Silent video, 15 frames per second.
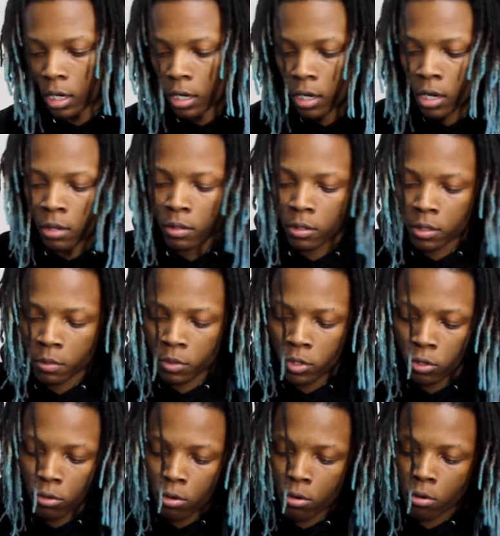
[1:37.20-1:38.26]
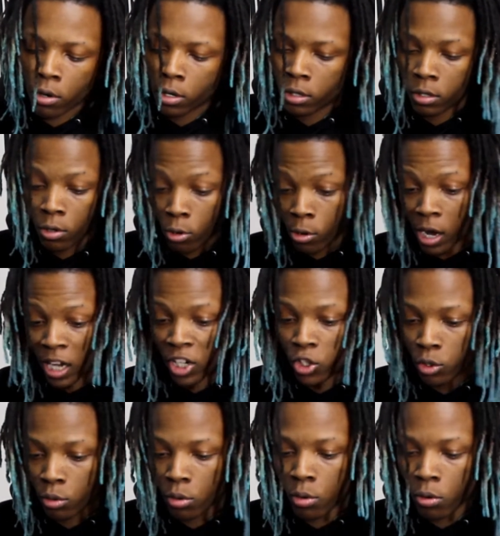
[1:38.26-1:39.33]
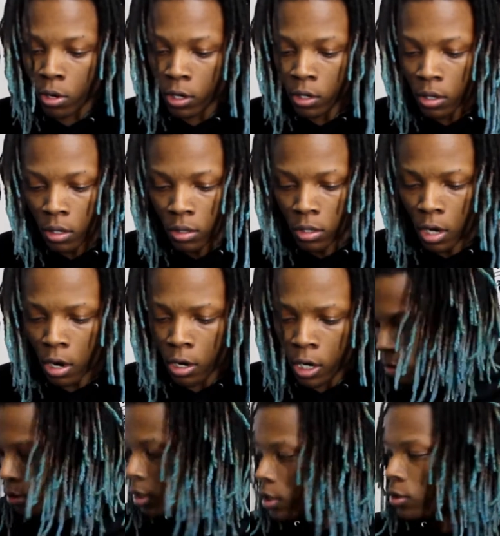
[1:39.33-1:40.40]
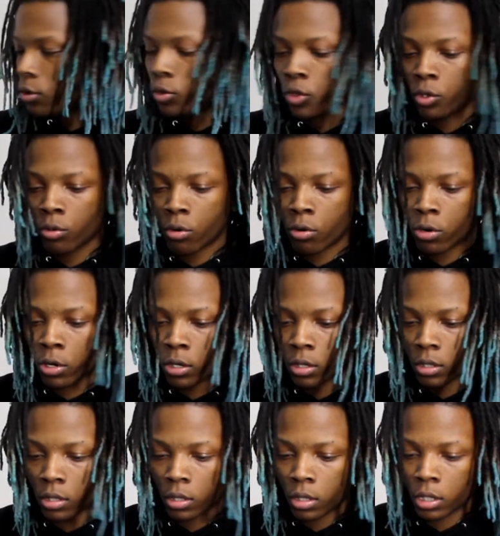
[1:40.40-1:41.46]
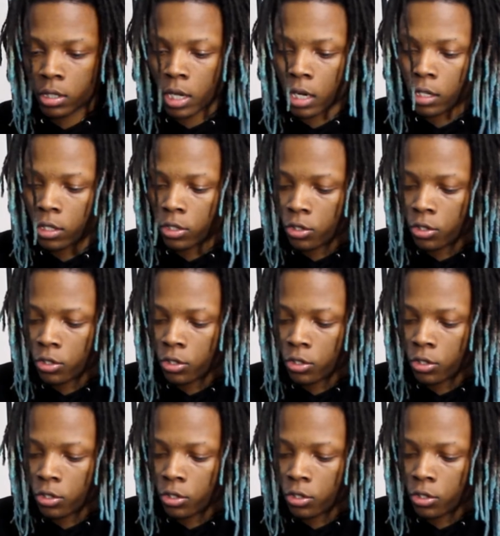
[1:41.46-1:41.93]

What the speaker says: like it comes with some shoe horns, or a shoe horn, sorry. You get 2 shoe horns inside of the